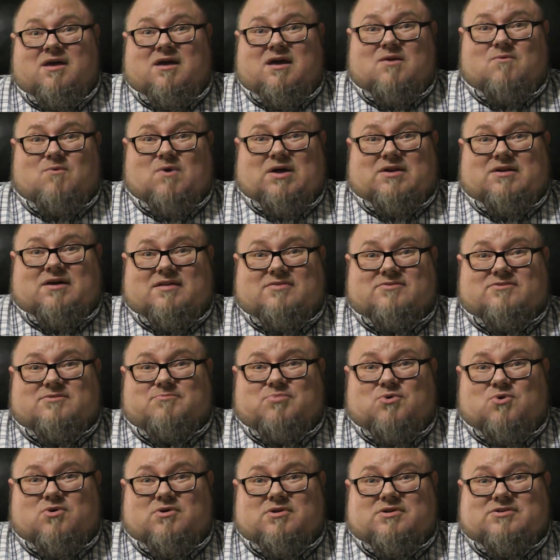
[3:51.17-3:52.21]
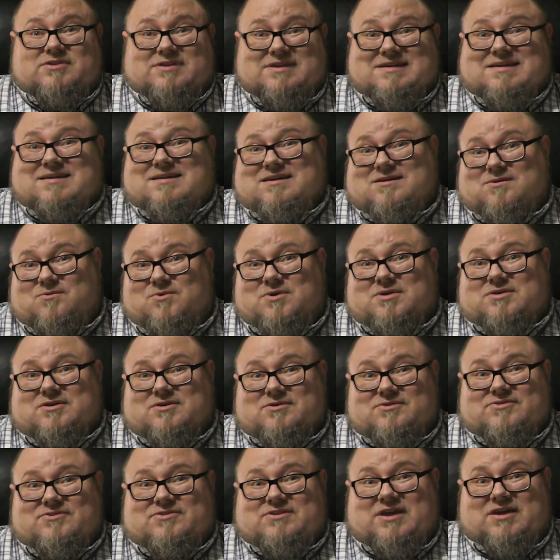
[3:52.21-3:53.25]
And while not supported, you can get
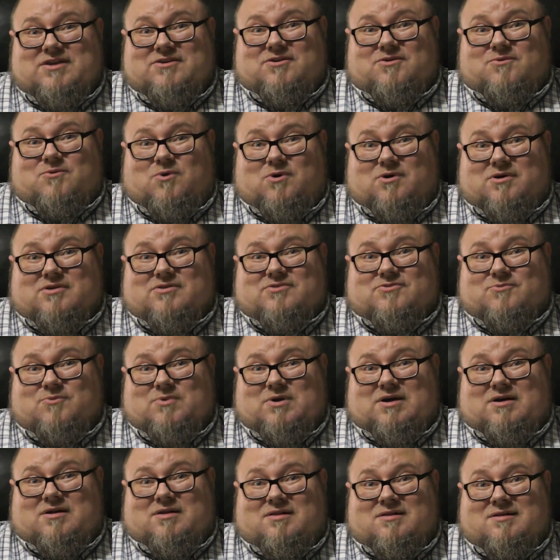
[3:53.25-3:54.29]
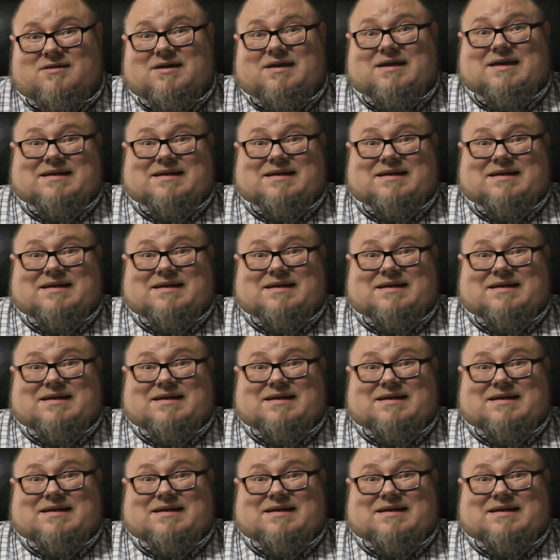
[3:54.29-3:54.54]
Windows 10 to work as well.